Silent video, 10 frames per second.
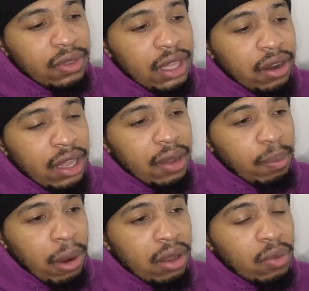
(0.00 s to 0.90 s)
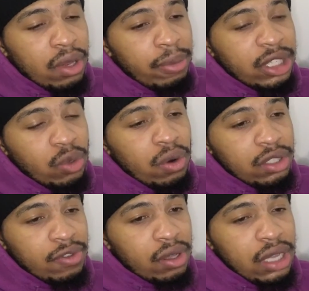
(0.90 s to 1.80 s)
that are like probably one of the best scorers
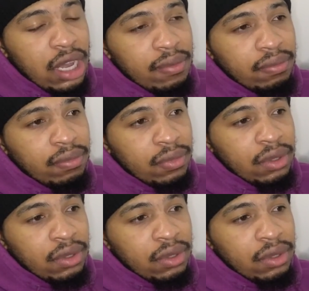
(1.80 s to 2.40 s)
of all time.